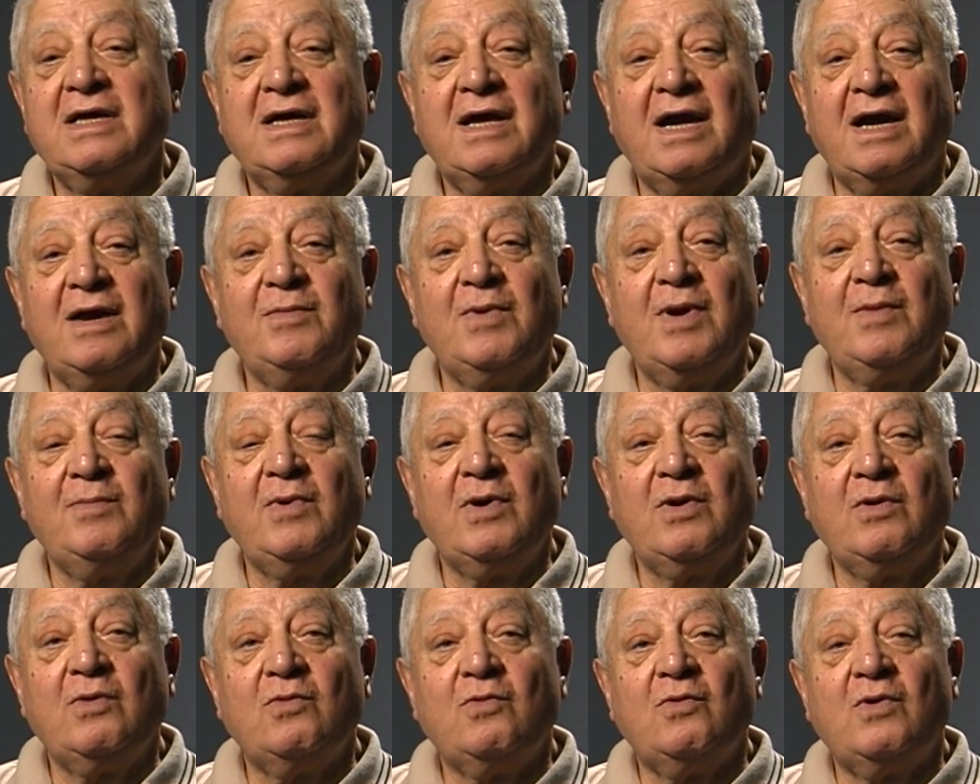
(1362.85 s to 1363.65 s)
I
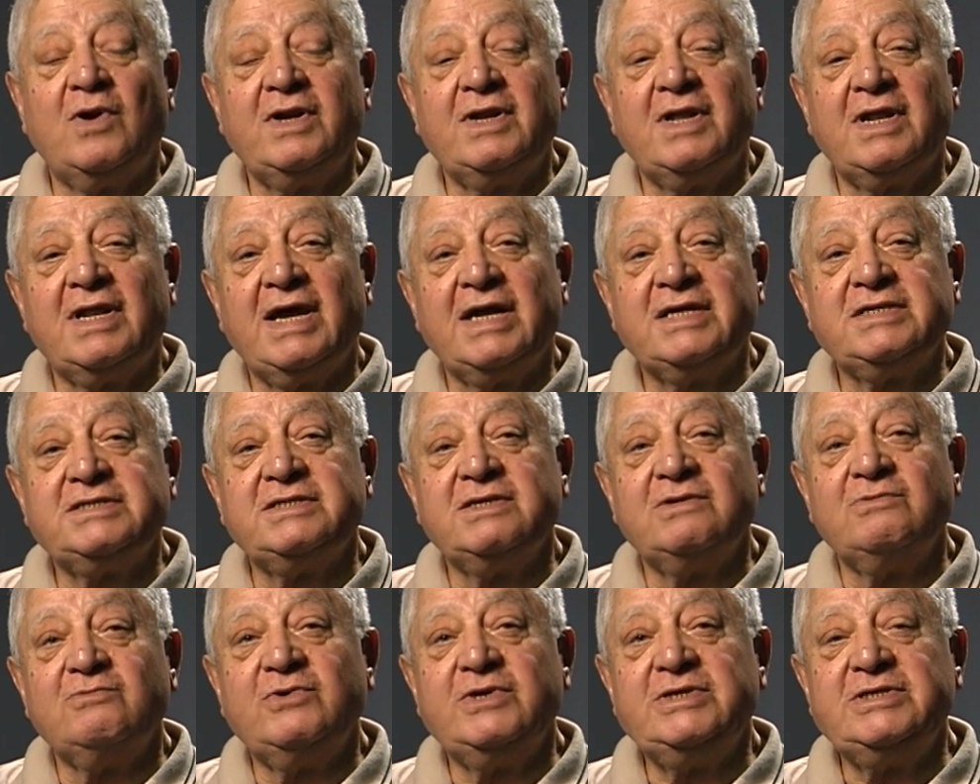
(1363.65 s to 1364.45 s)
remember one
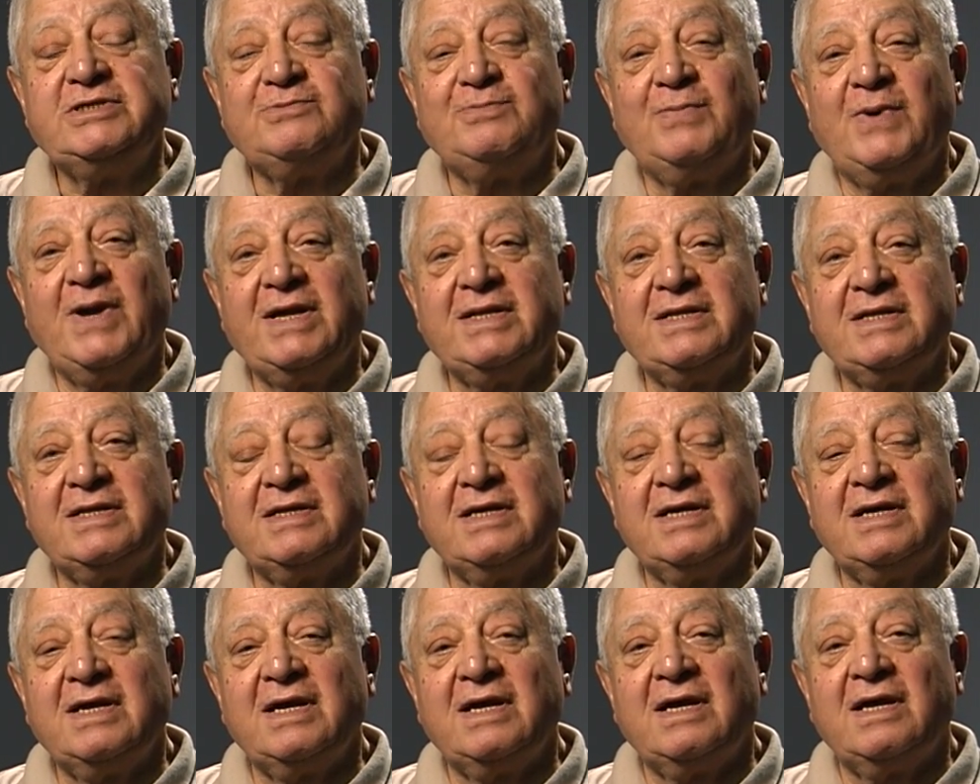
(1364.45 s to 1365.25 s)
election we spent
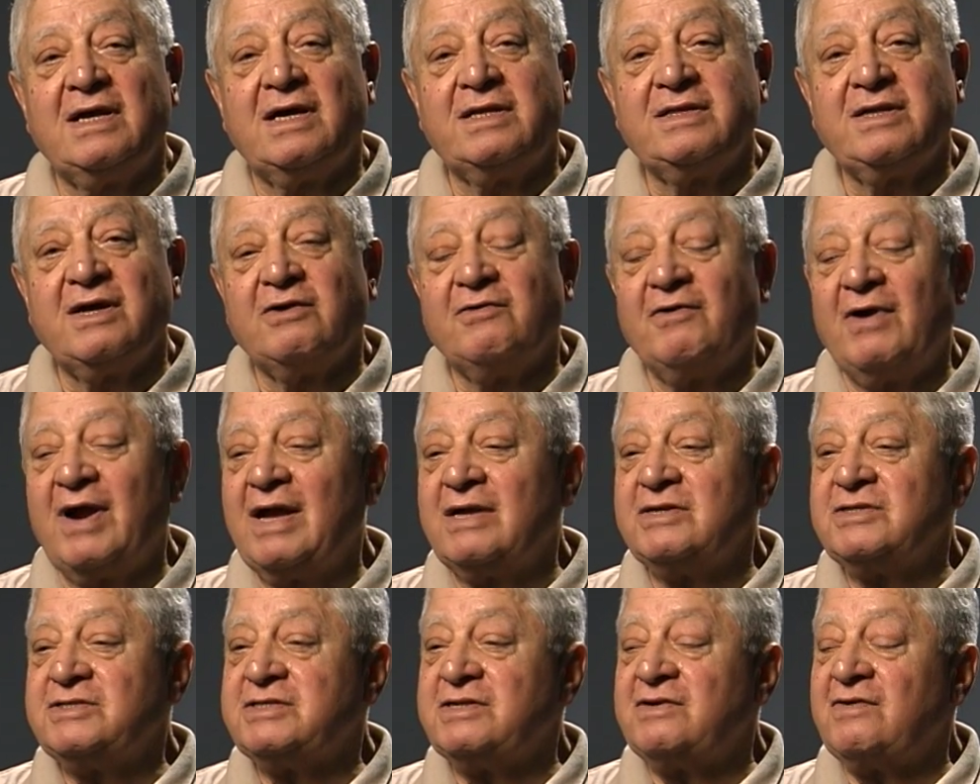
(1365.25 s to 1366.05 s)
on the
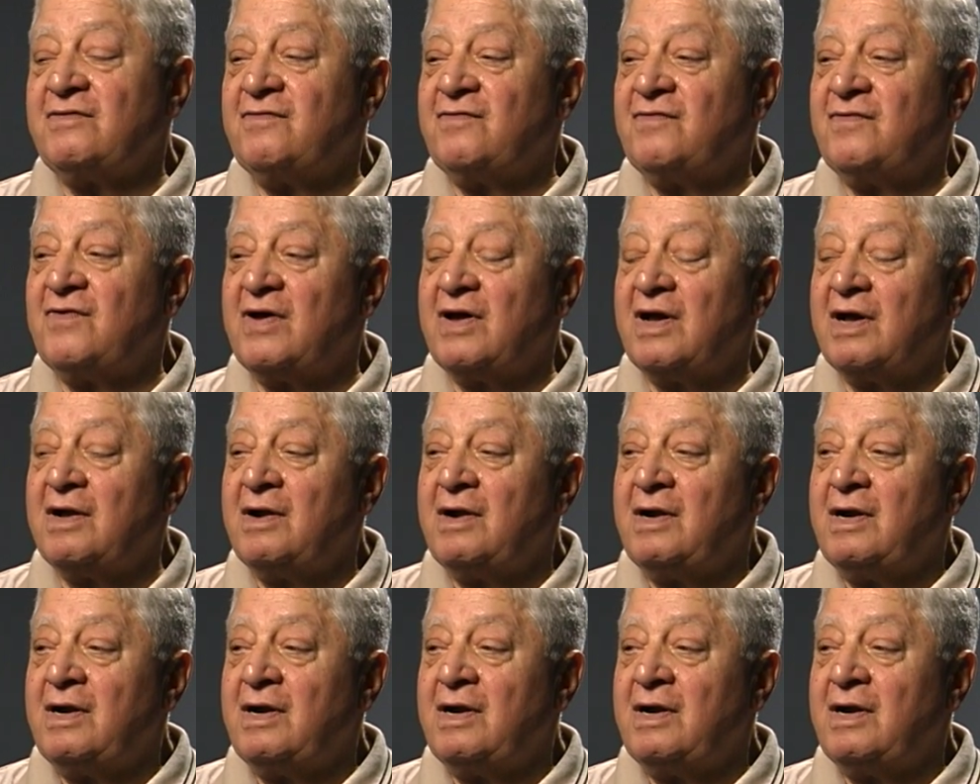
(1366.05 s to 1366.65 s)
grounds of